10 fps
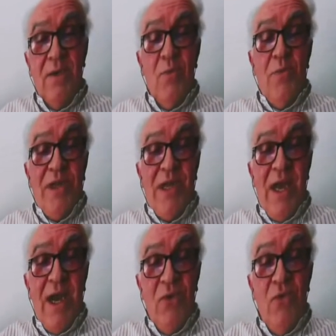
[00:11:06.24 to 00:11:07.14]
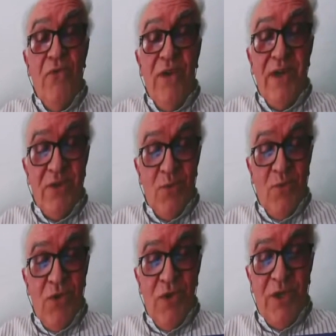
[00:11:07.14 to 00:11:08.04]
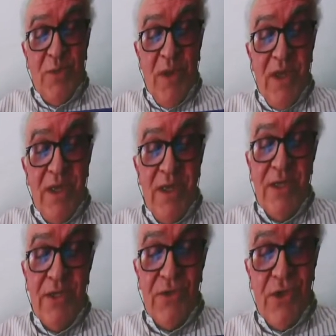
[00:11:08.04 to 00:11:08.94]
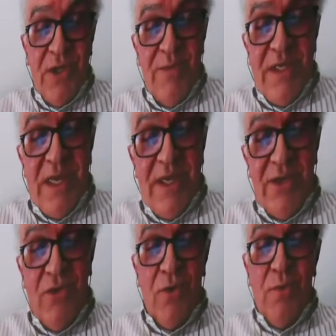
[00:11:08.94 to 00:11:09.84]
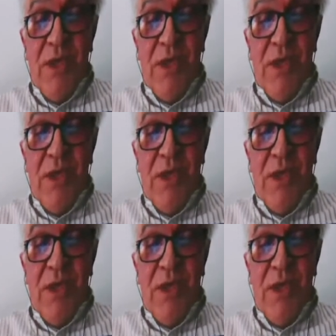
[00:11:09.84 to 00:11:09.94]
this way I am calmly at home,